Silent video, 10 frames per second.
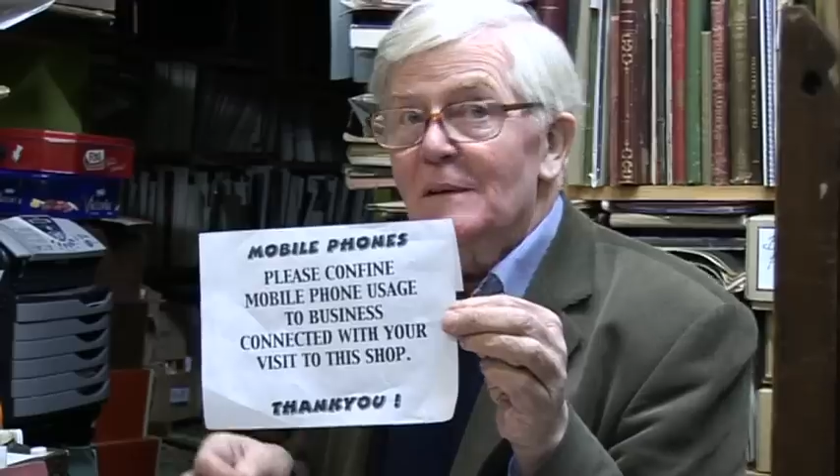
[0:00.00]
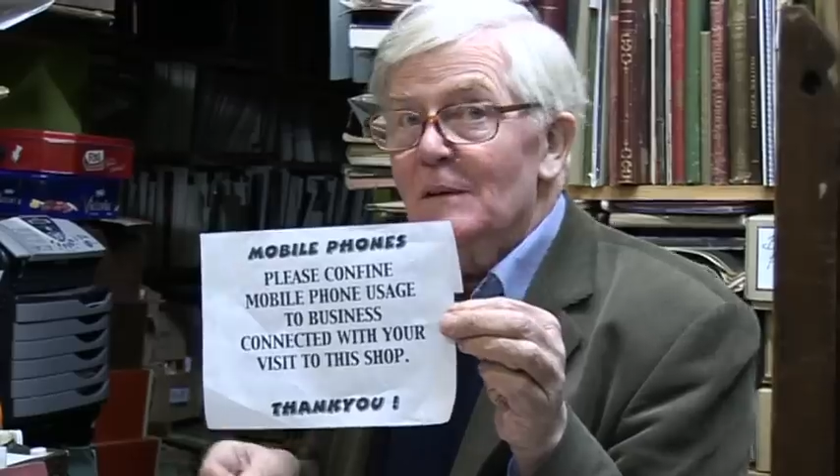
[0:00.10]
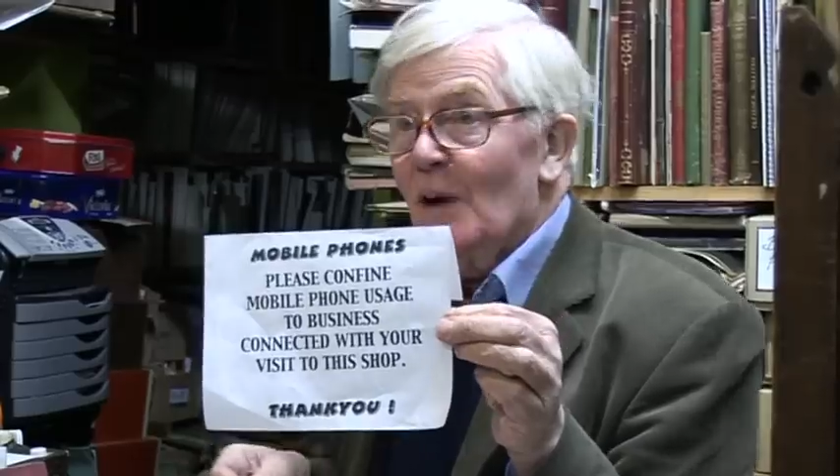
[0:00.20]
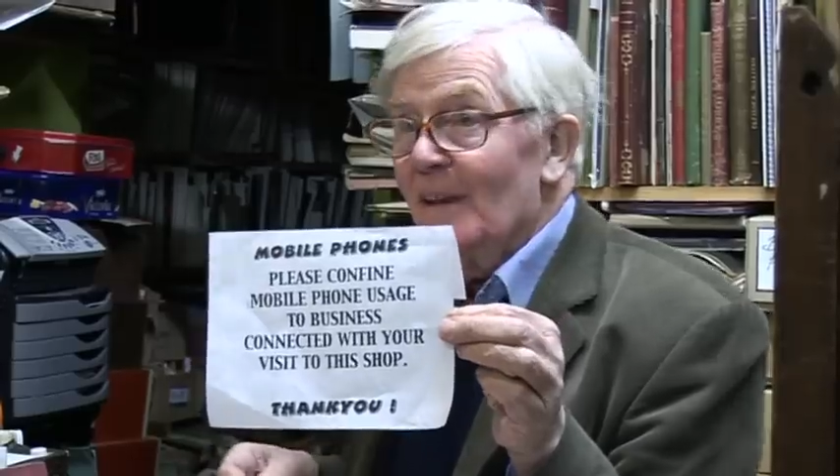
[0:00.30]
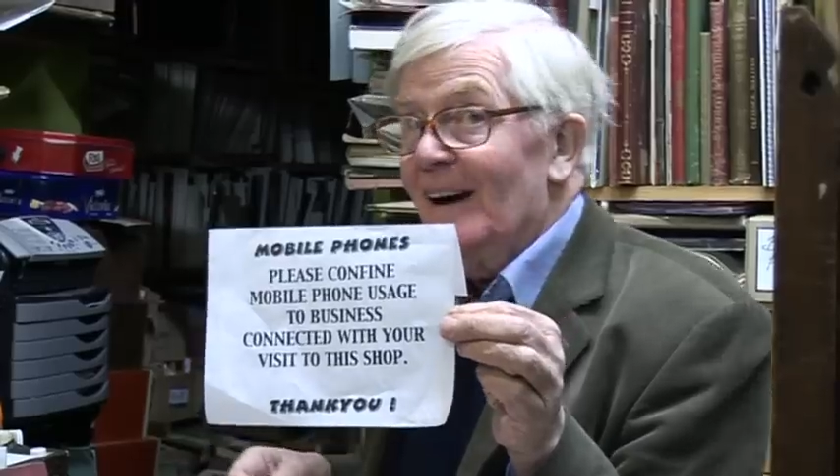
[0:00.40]

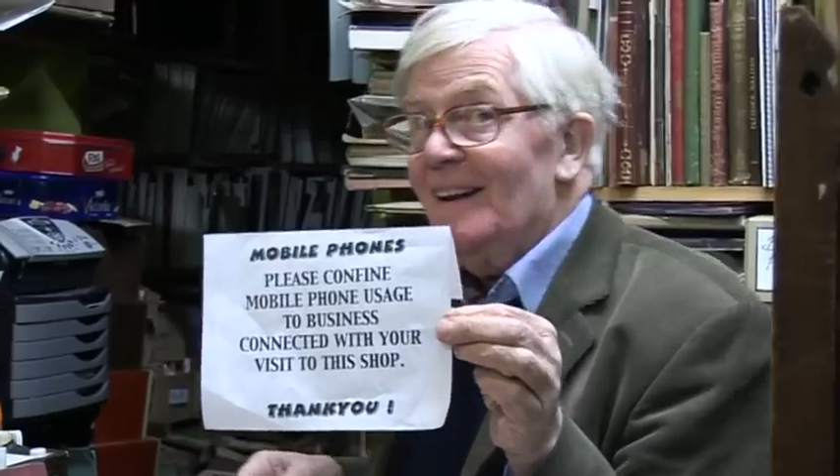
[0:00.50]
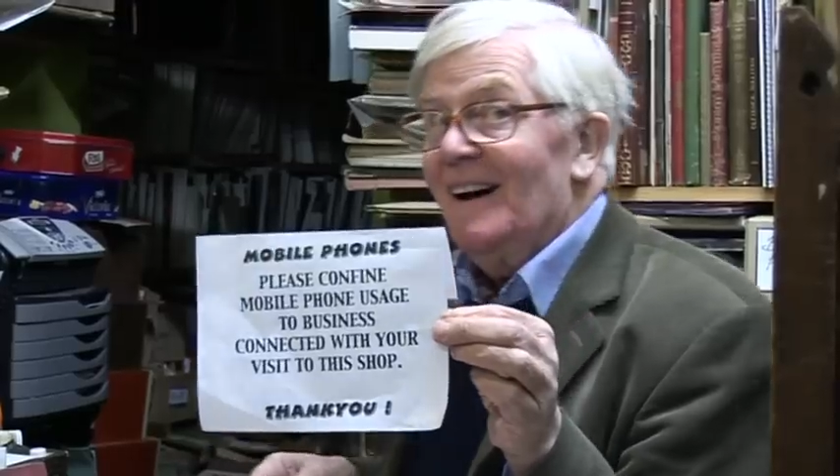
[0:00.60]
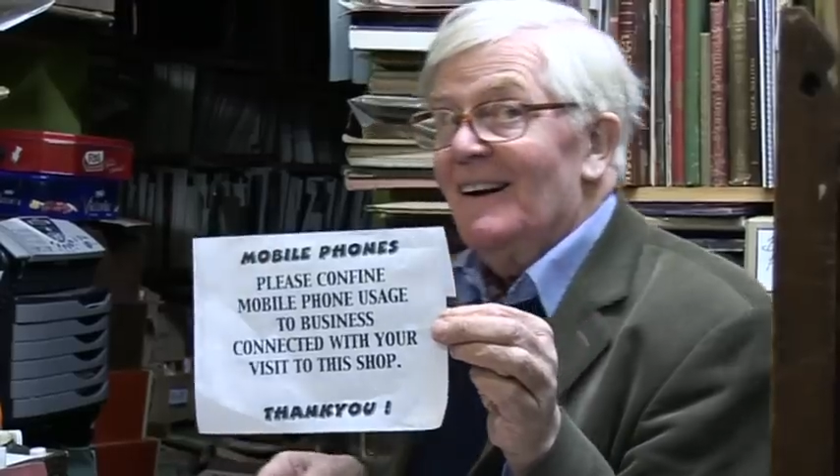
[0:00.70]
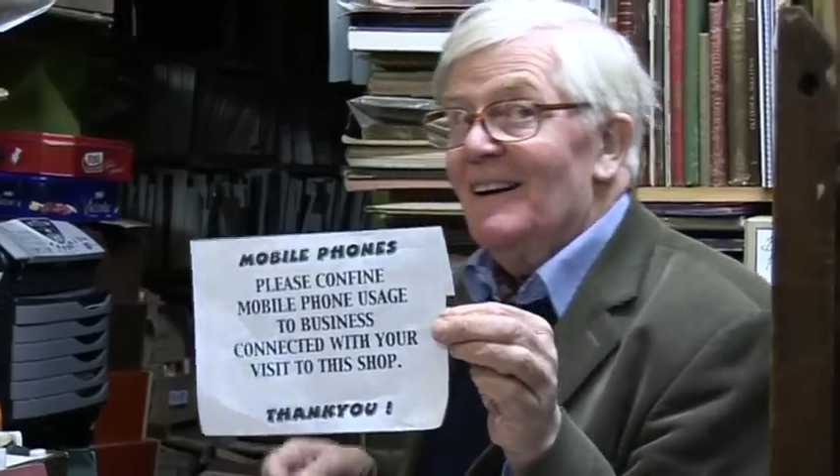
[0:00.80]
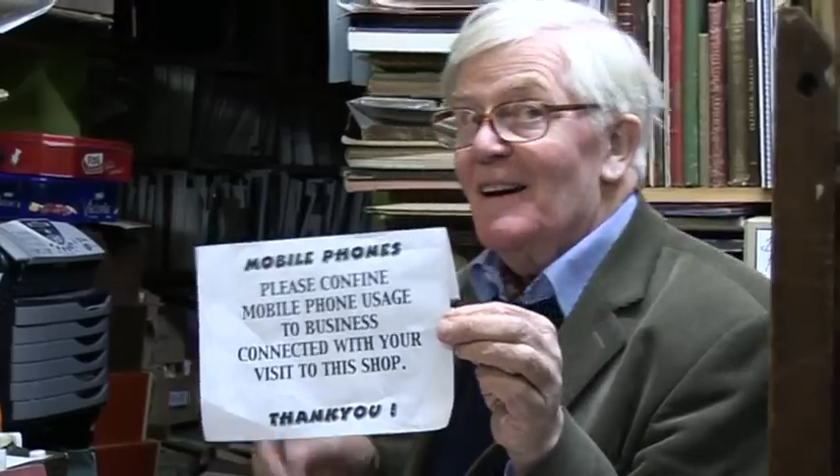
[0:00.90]
You've got that
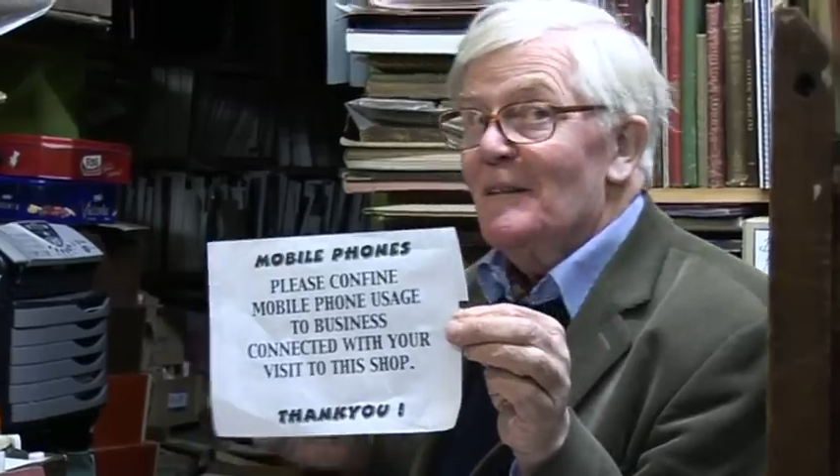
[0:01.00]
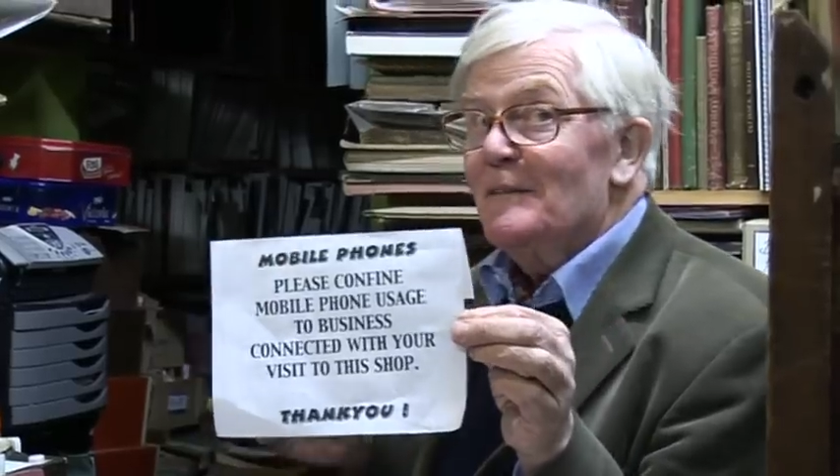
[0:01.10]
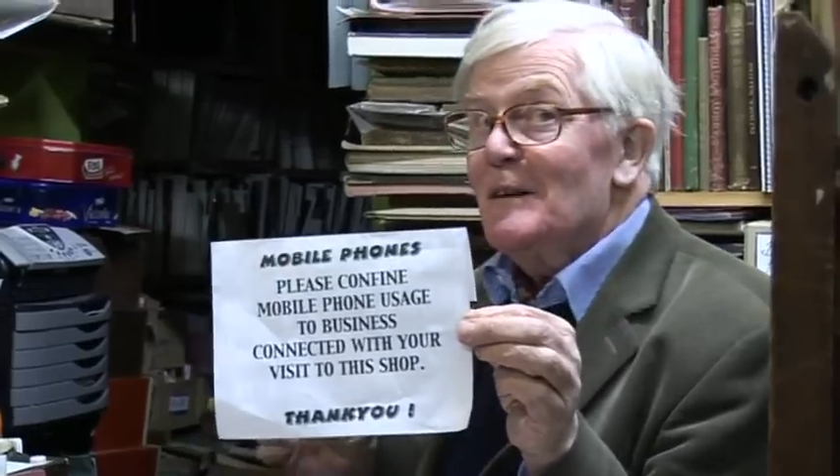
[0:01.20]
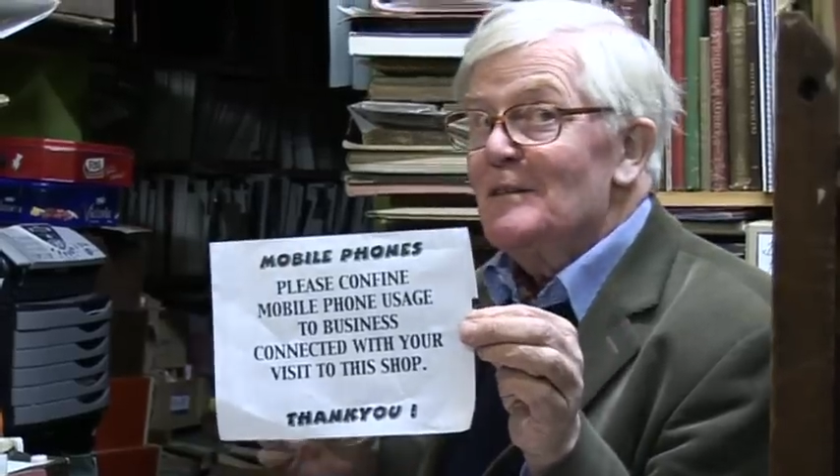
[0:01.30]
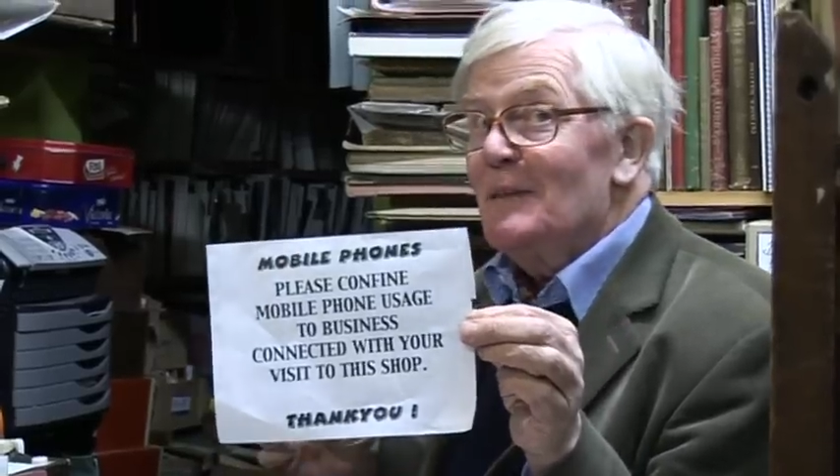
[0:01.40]
now.
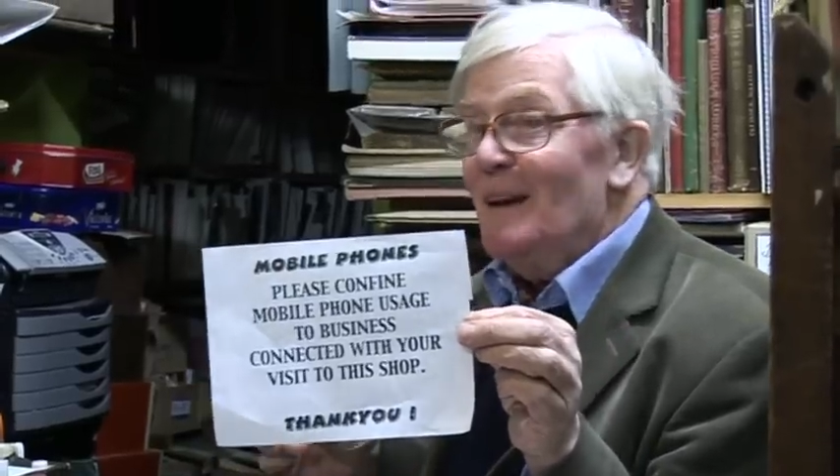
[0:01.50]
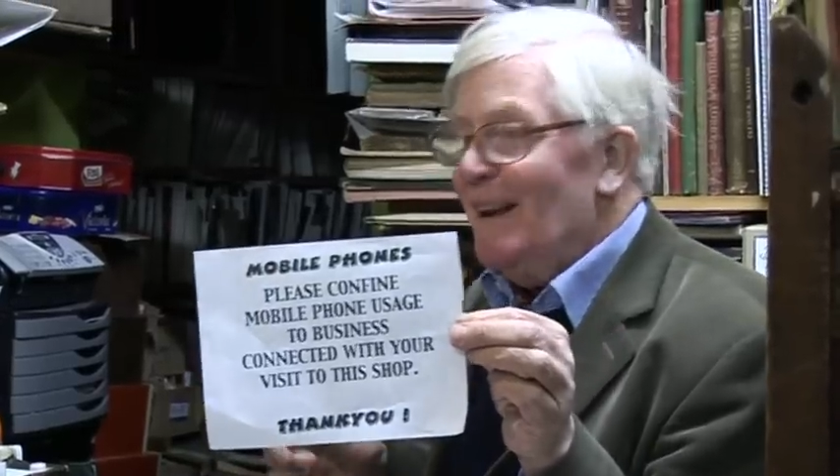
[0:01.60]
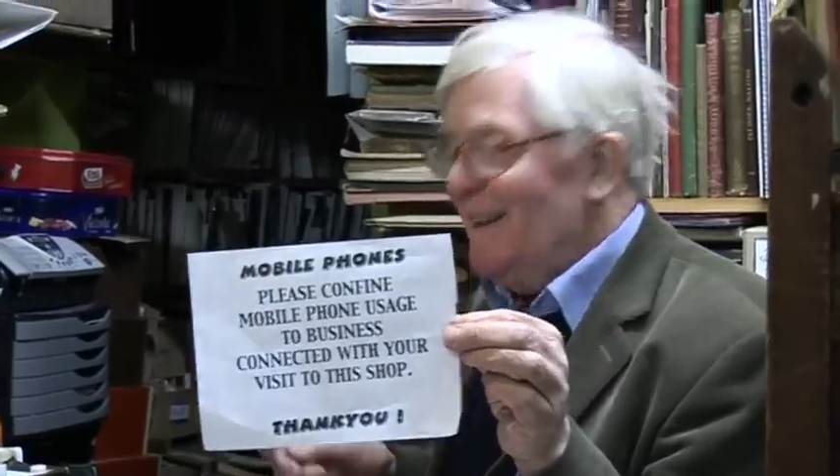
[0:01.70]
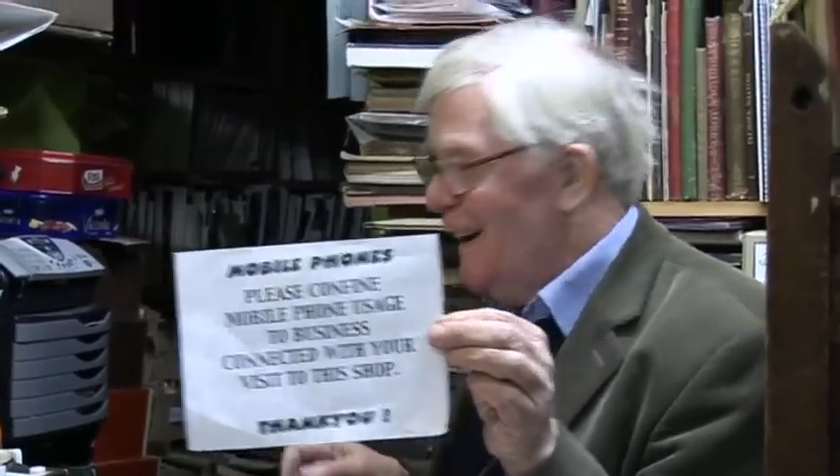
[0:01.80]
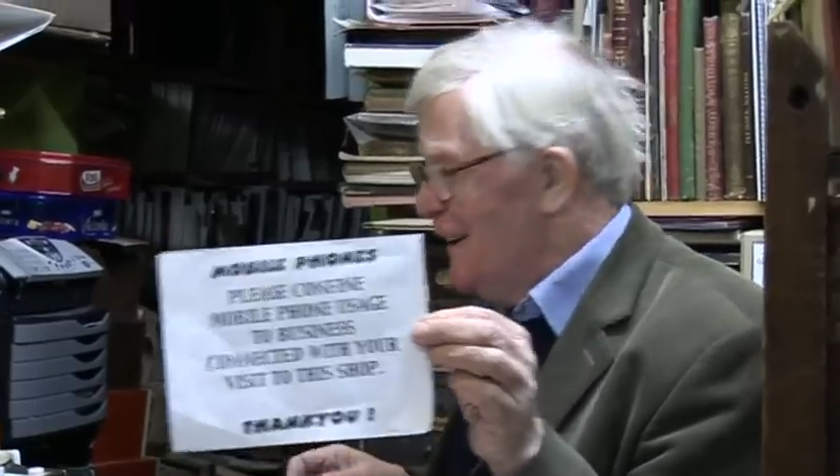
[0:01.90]
The phone's
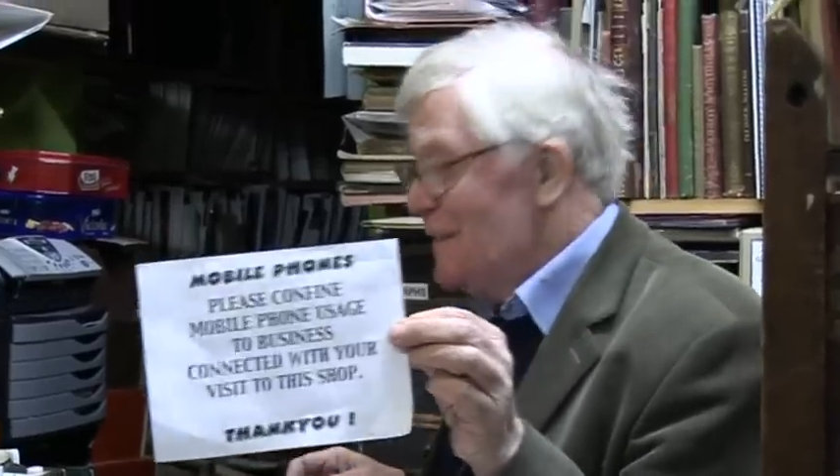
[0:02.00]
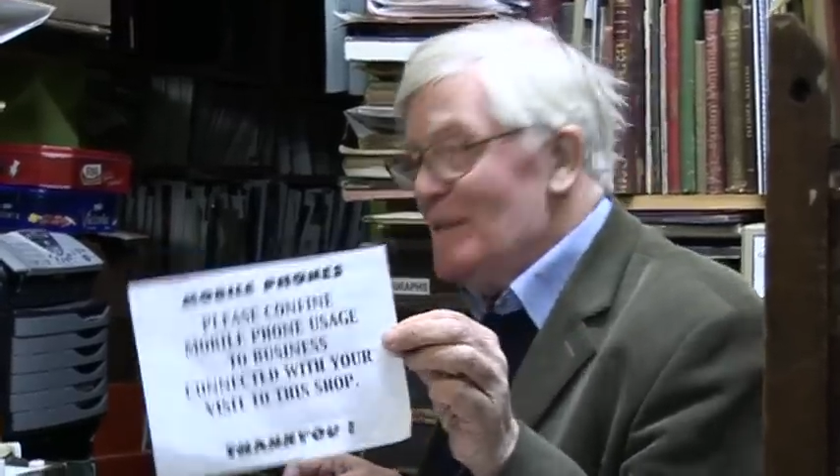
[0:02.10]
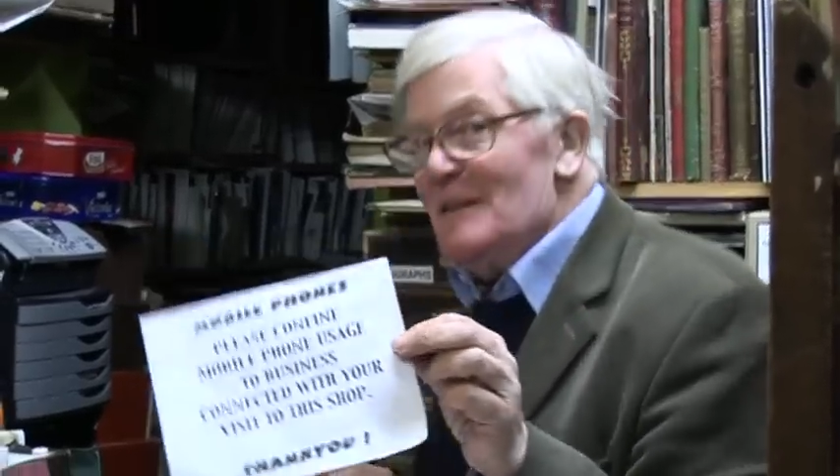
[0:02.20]
ringing now. An